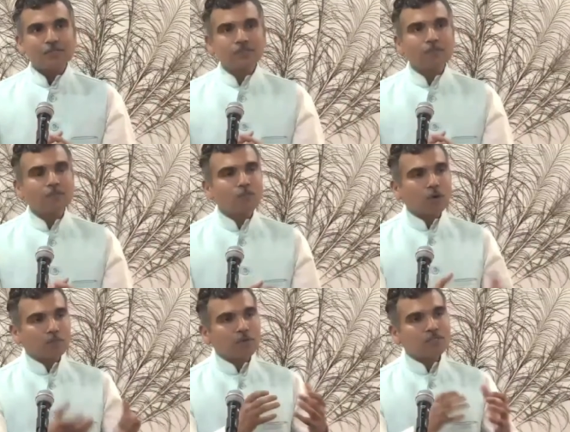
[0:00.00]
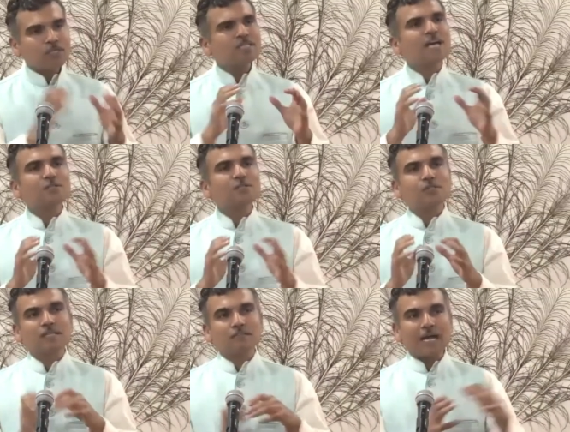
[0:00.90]
Because just ask
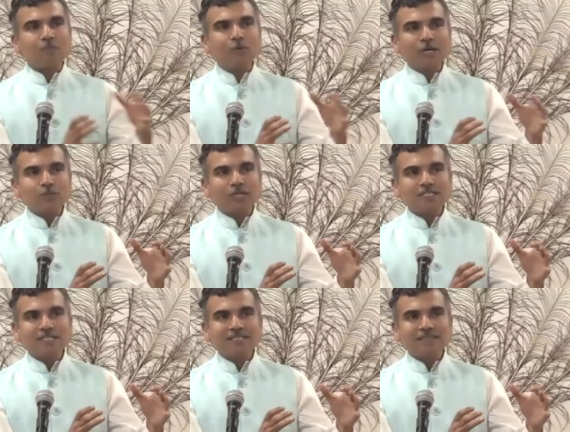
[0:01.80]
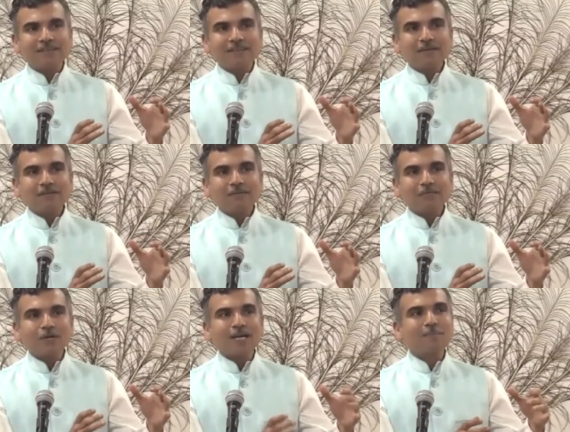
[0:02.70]
yourself, I'm going to satsang.
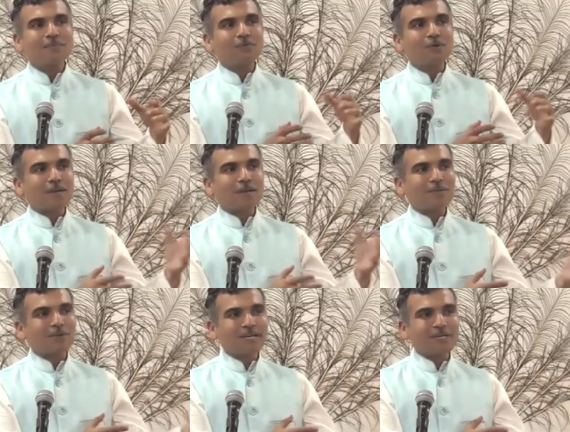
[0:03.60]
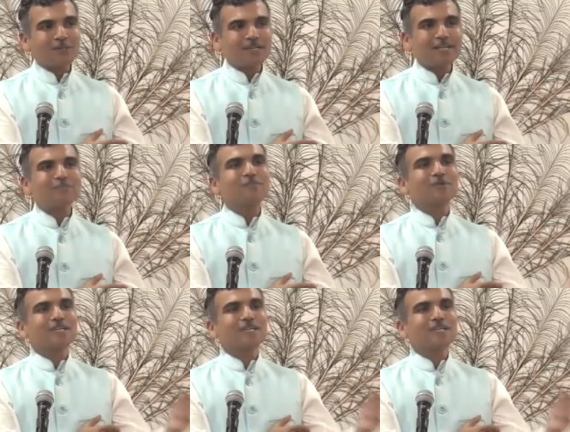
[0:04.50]
What am I going to give